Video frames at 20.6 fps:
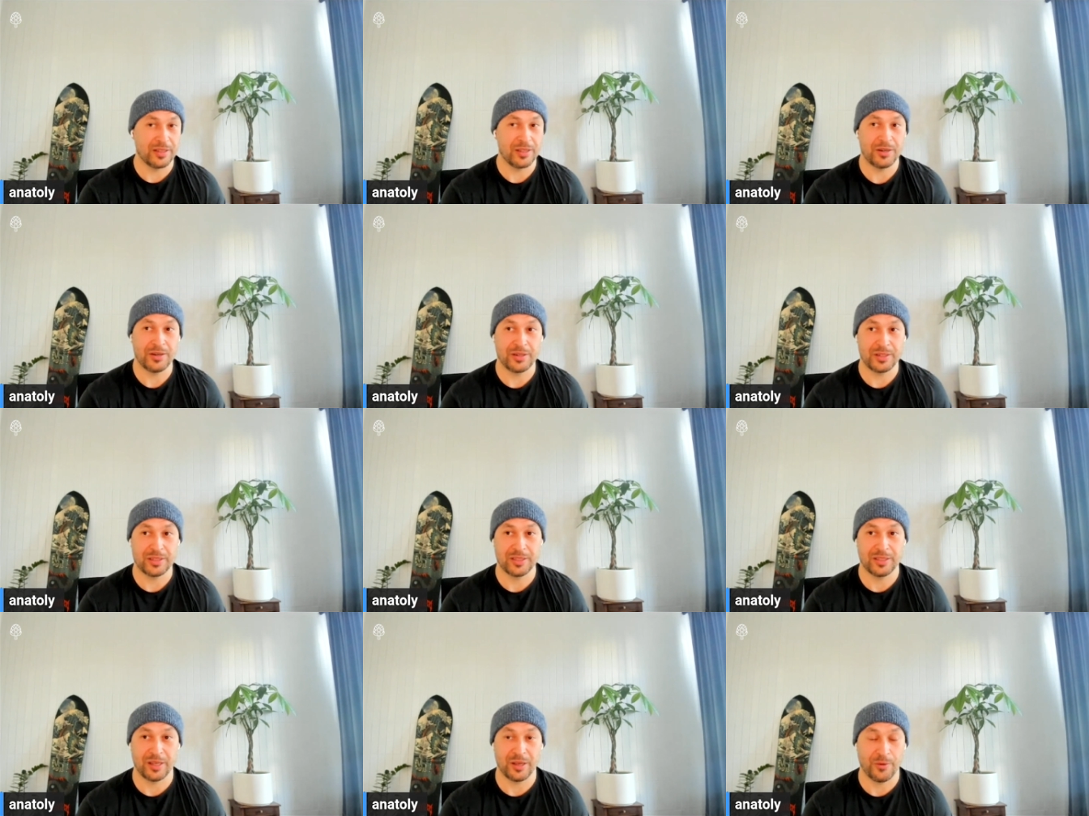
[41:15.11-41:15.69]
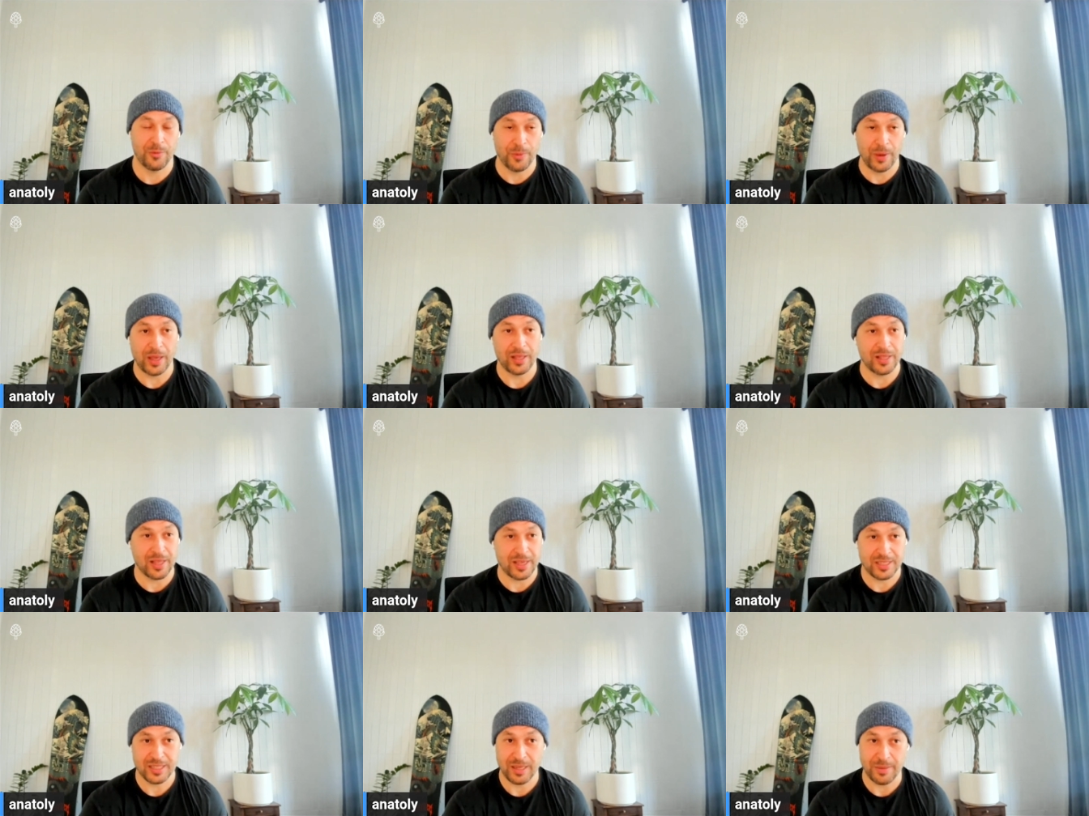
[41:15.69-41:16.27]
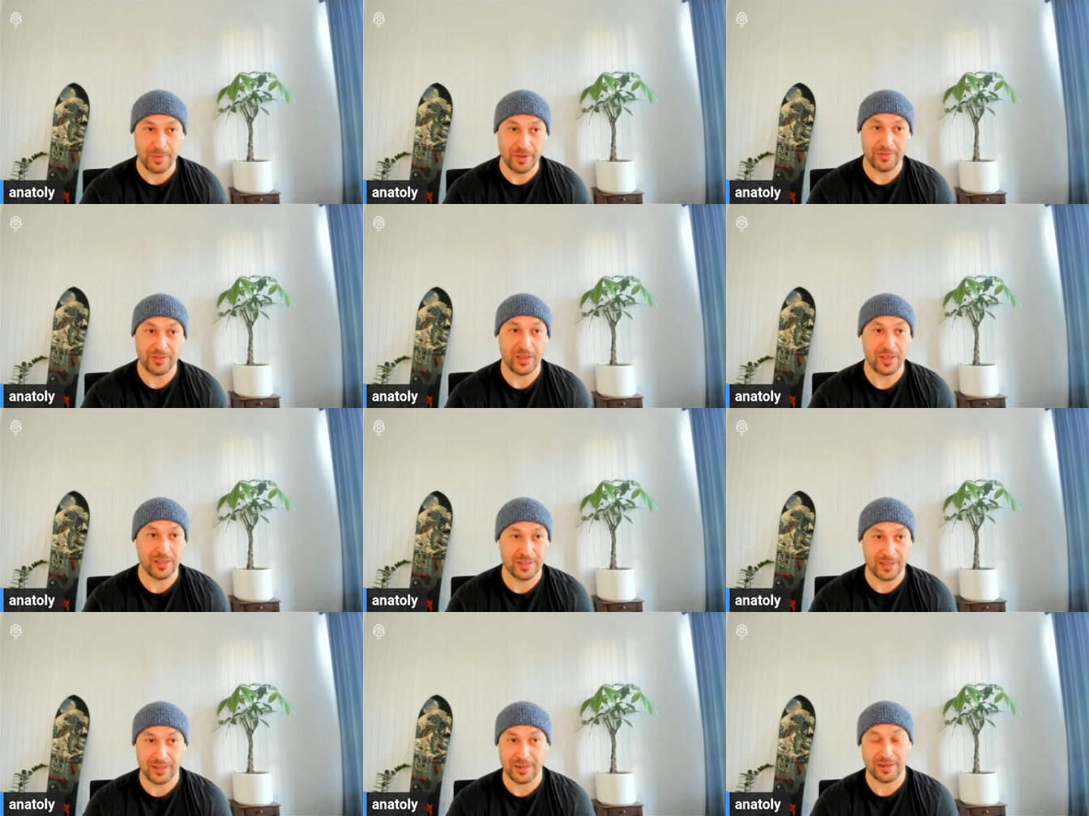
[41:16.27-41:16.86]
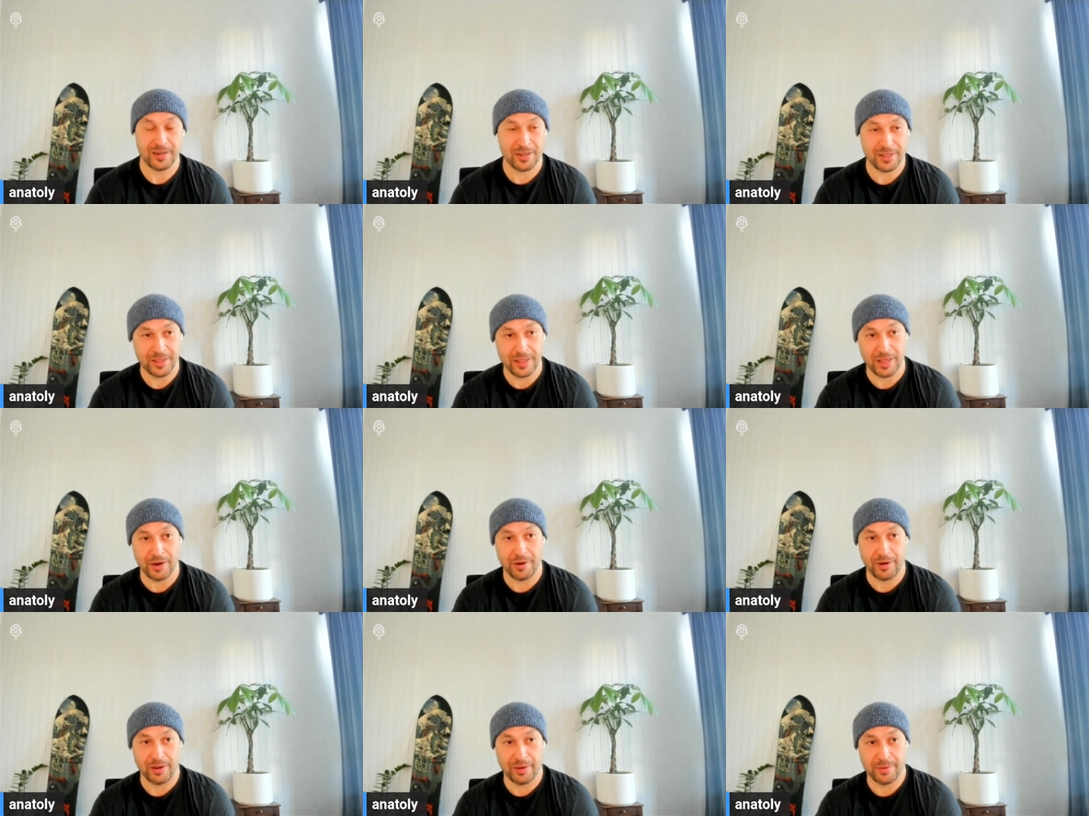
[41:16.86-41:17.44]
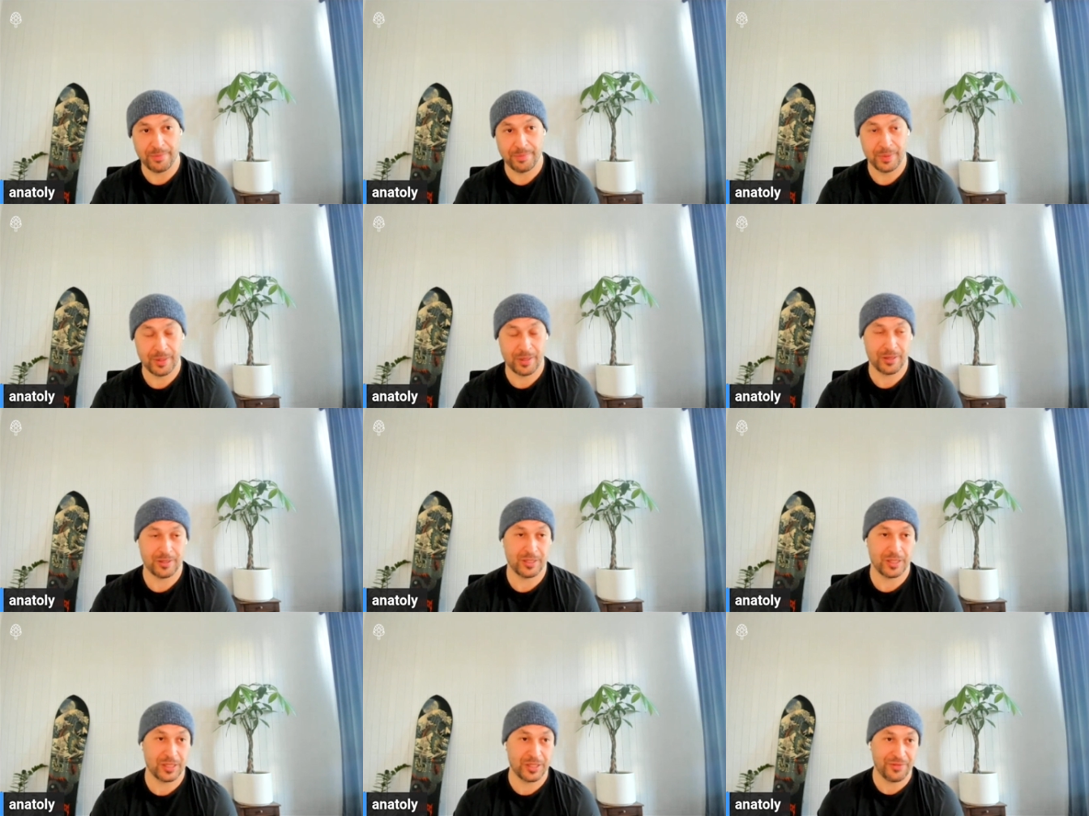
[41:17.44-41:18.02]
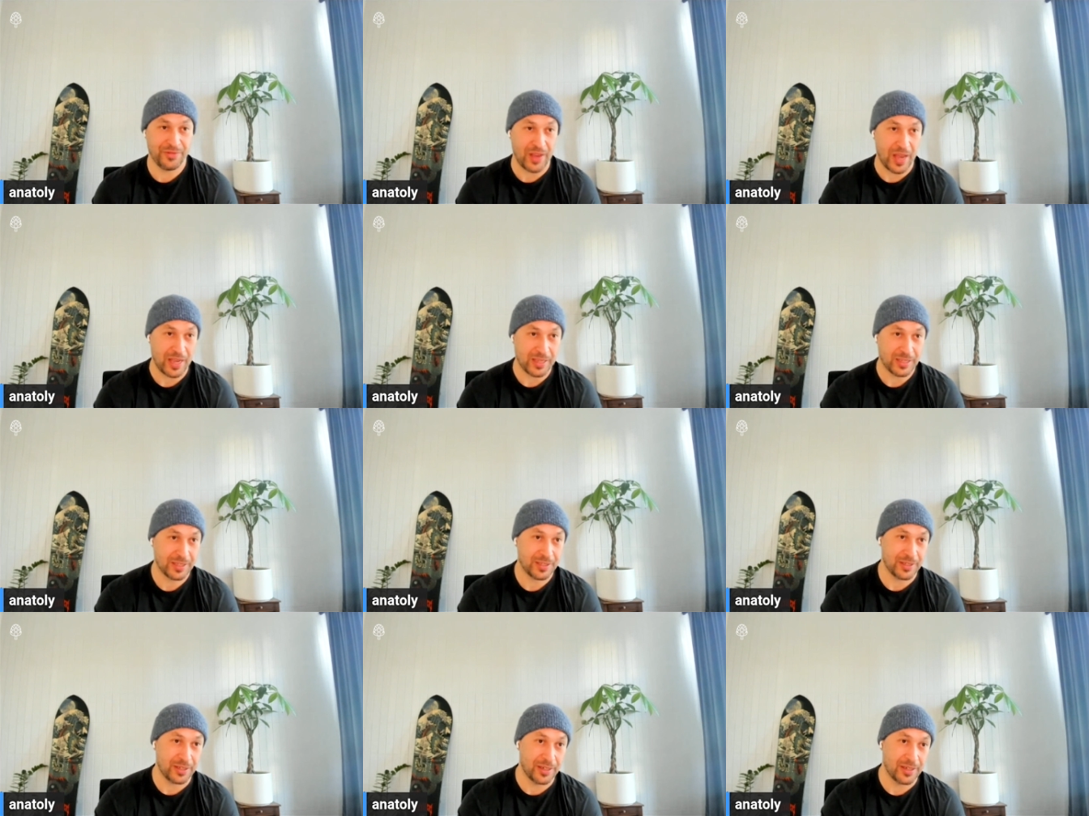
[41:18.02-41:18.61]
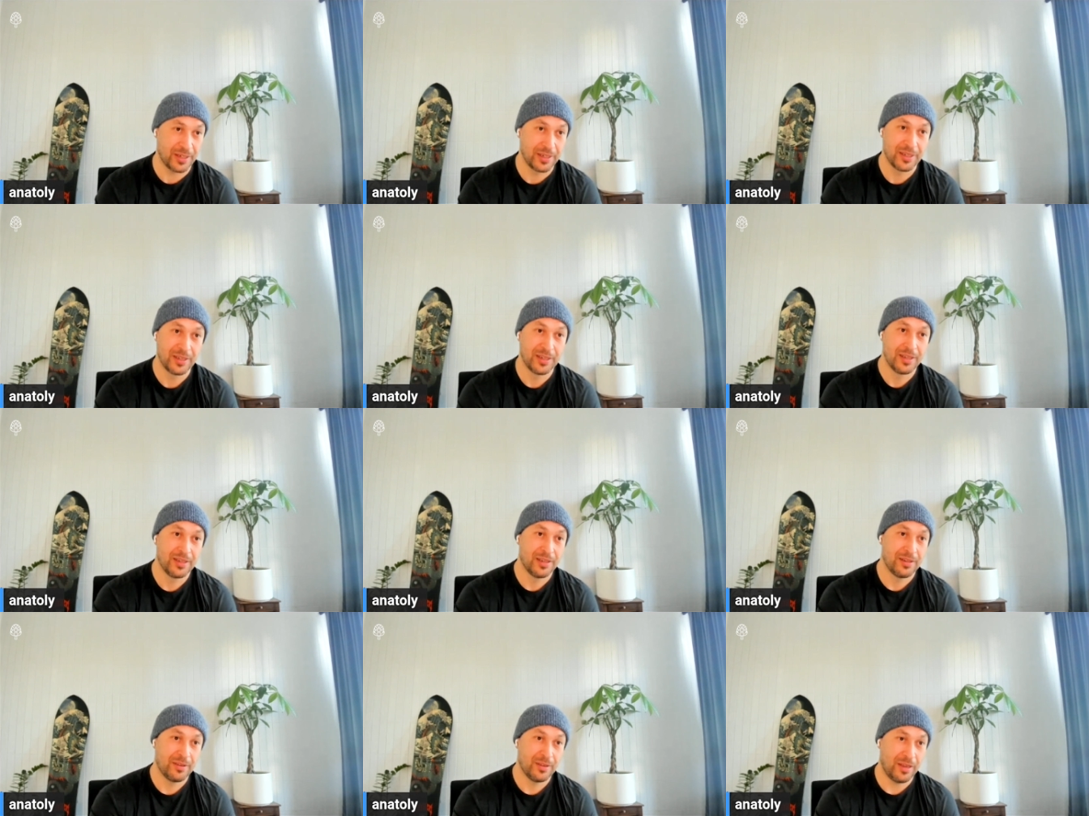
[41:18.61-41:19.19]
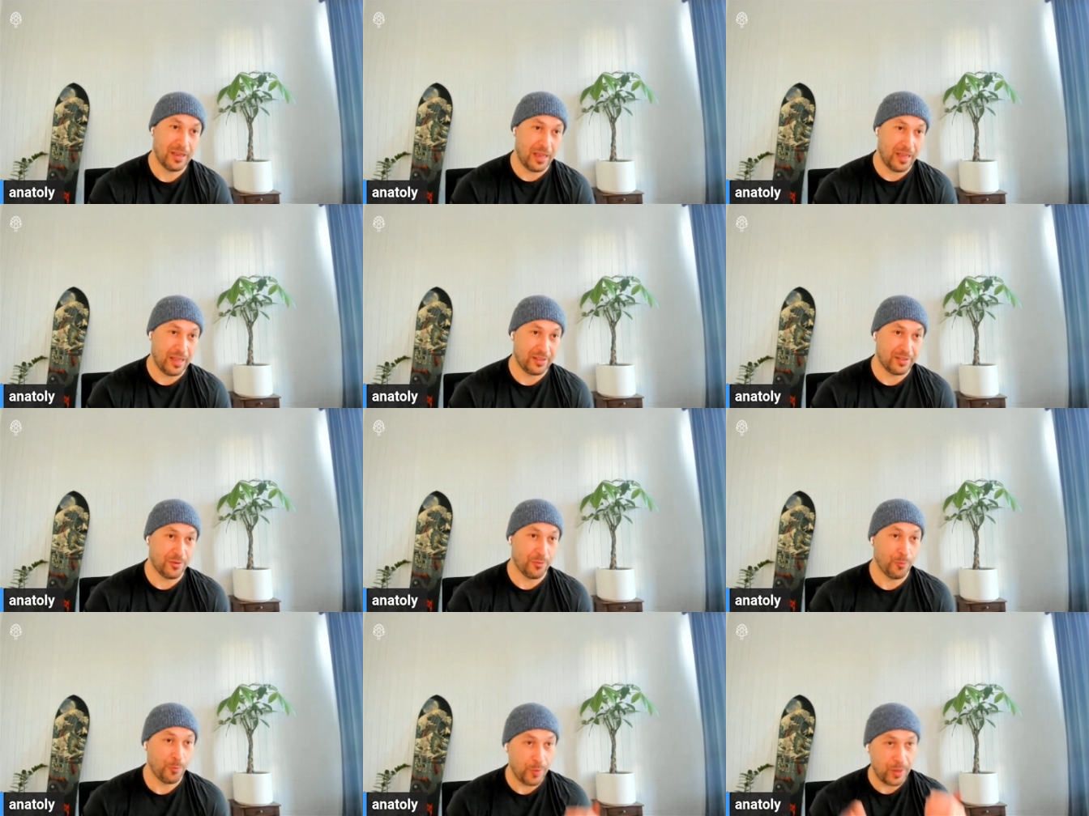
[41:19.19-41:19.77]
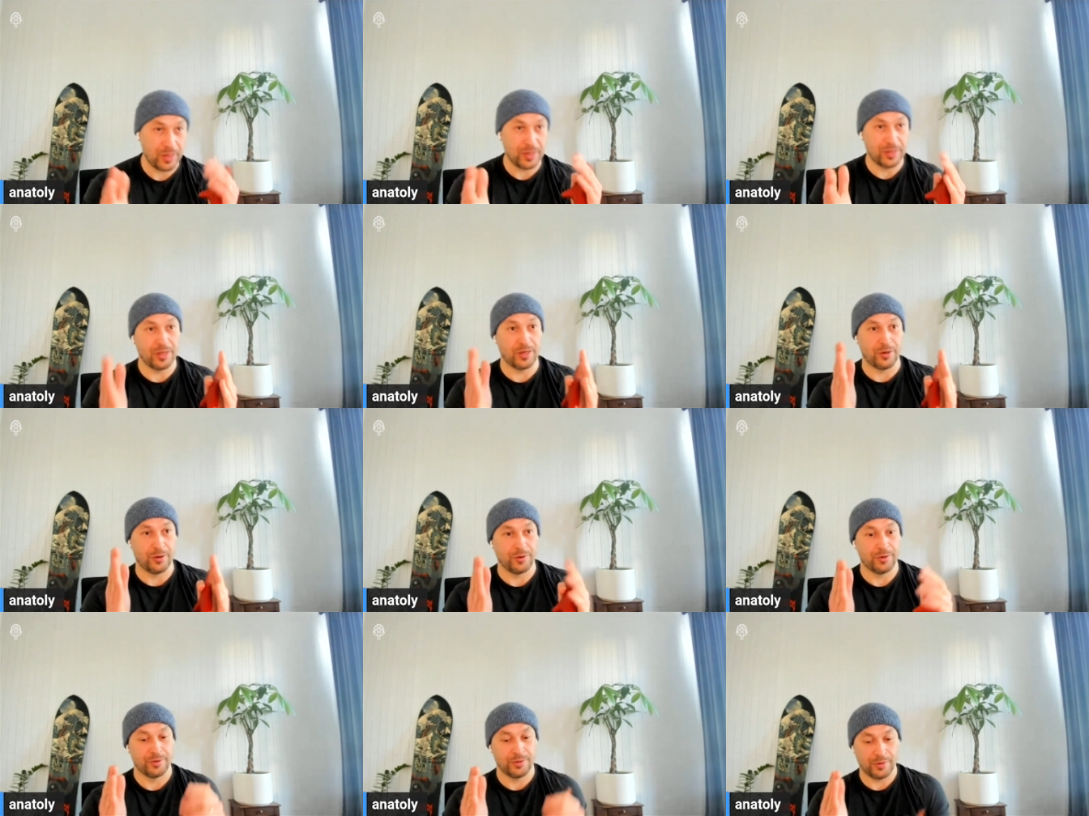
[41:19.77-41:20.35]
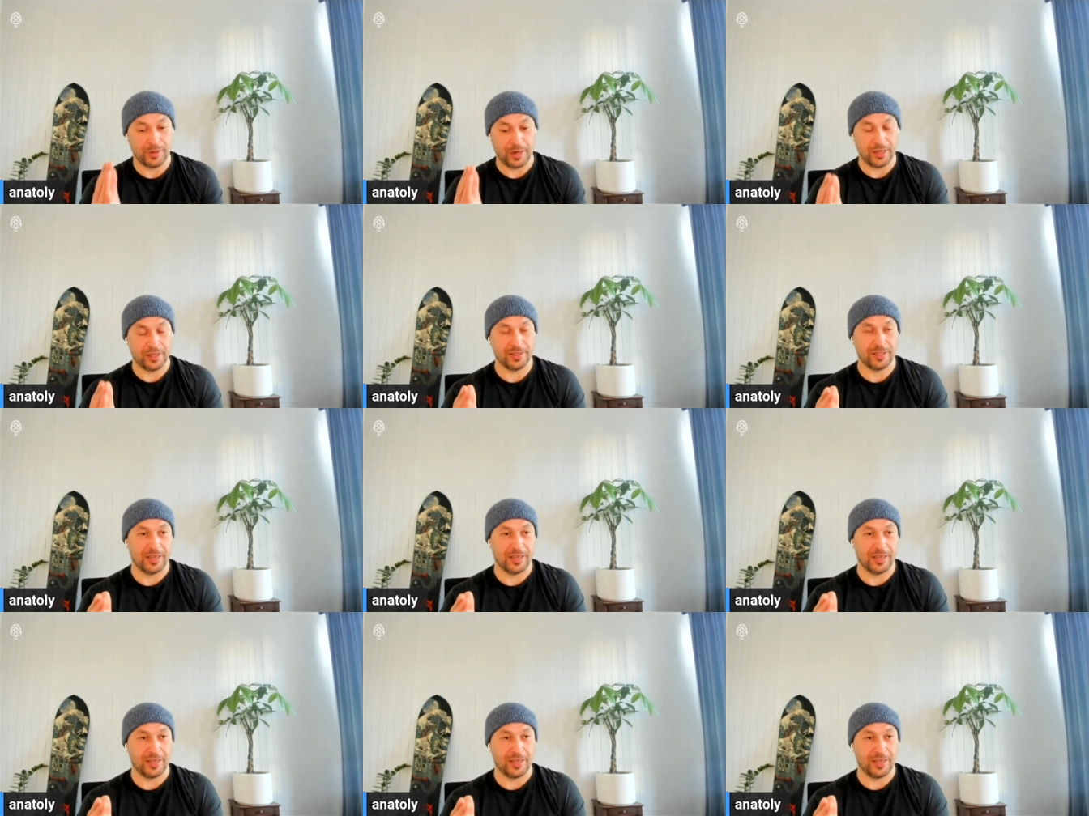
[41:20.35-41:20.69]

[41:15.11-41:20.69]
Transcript: there's like way less MEV than on Ethereum because it's faster, and the window, right?